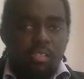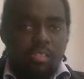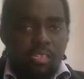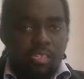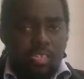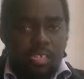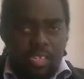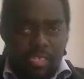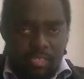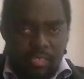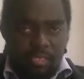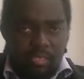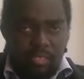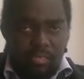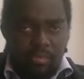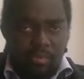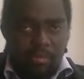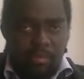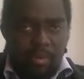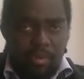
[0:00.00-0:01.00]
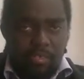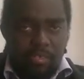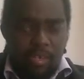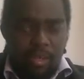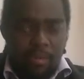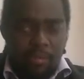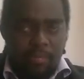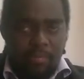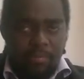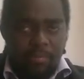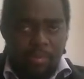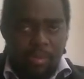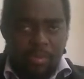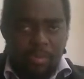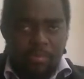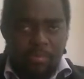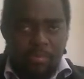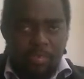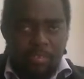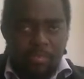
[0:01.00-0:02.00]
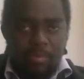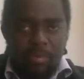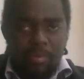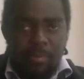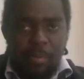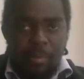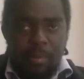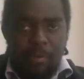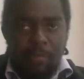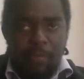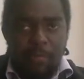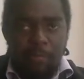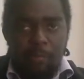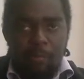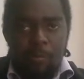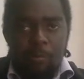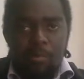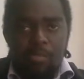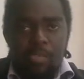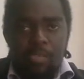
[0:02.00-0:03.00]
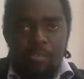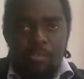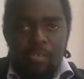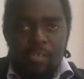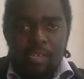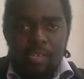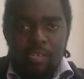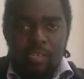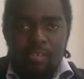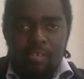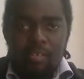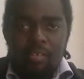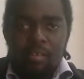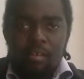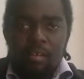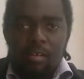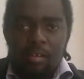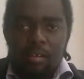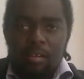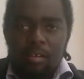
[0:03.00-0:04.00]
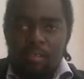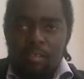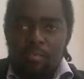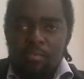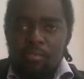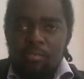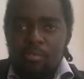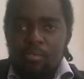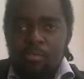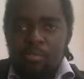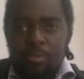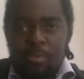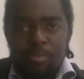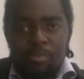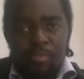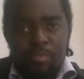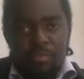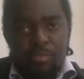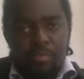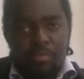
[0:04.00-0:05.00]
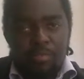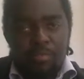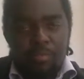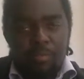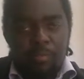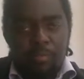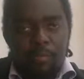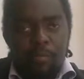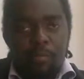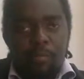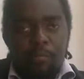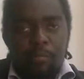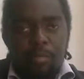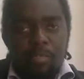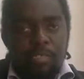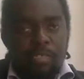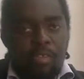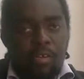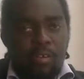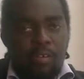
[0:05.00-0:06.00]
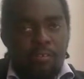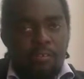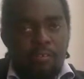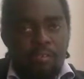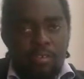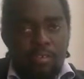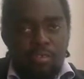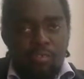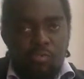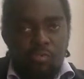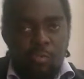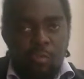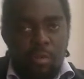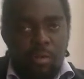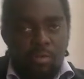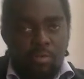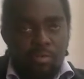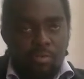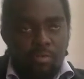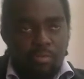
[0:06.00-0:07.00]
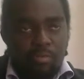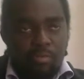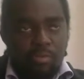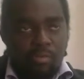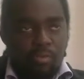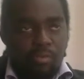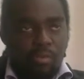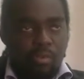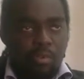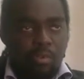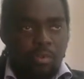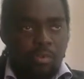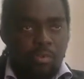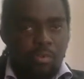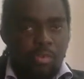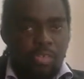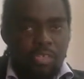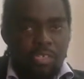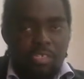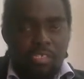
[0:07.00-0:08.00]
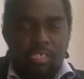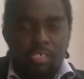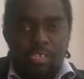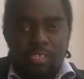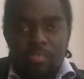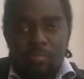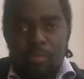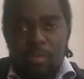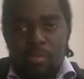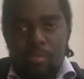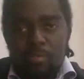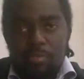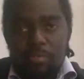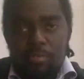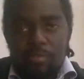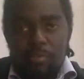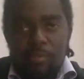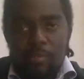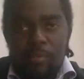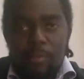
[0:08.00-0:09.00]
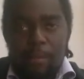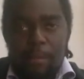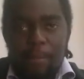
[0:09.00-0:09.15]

The next part of fundamental particles we shall look at are gauge bosons, which are virtual particles or exchange particles.